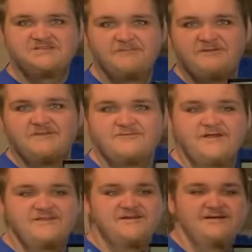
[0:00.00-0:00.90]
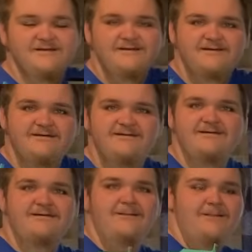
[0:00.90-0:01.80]
your chips in the freezer.
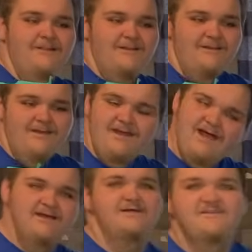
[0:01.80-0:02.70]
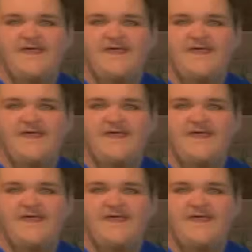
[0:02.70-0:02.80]
And I know it